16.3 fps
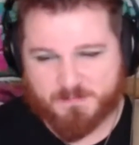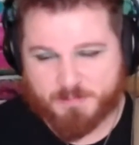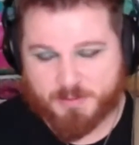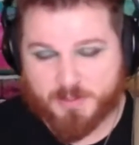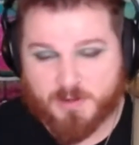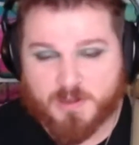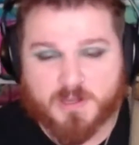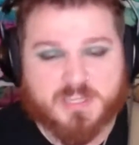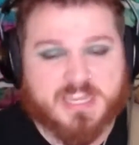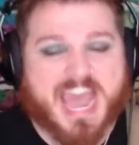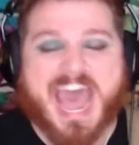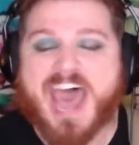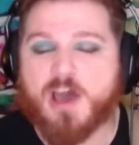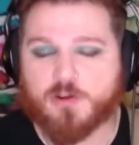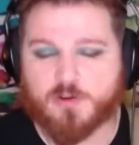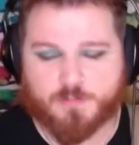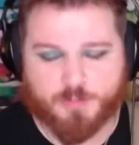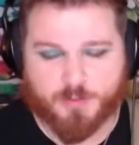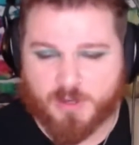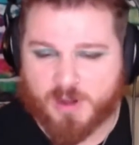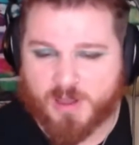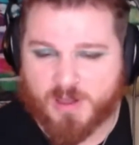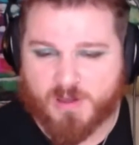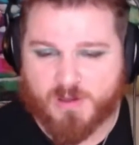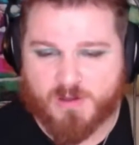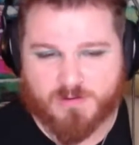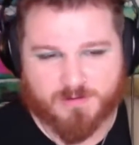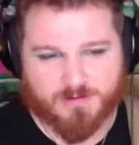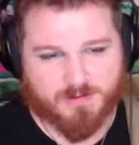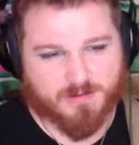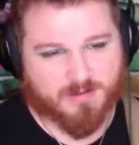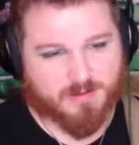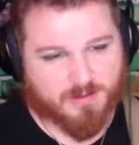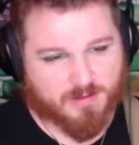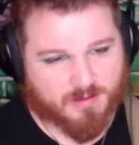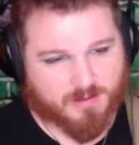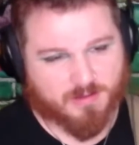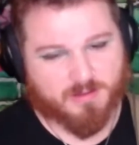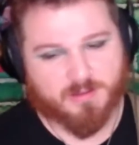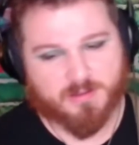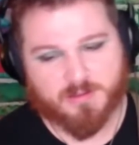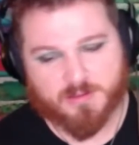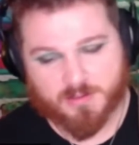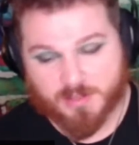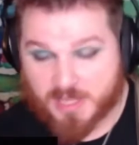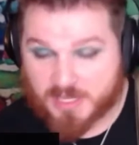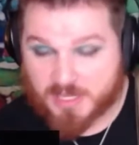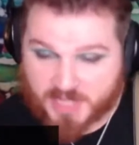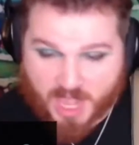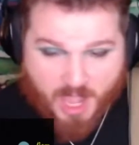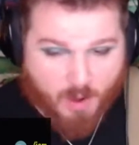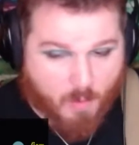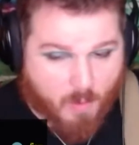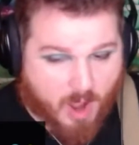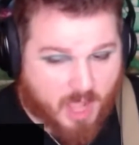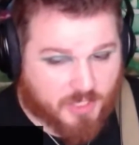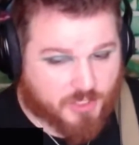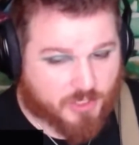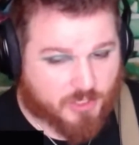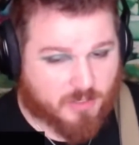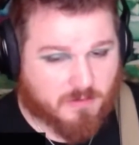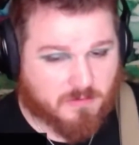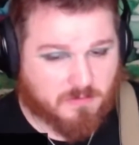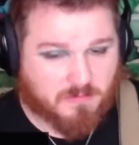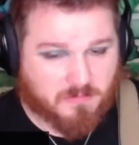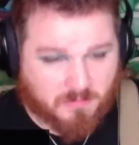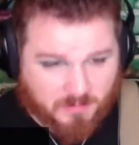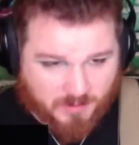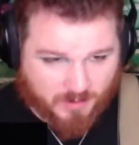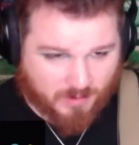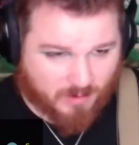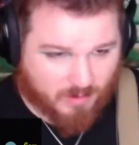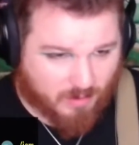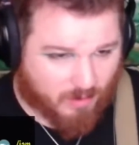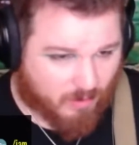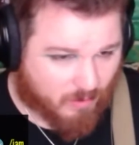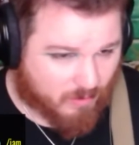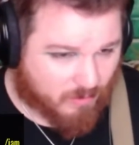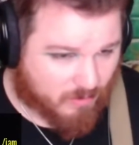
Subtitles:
to look out below as I watch him go.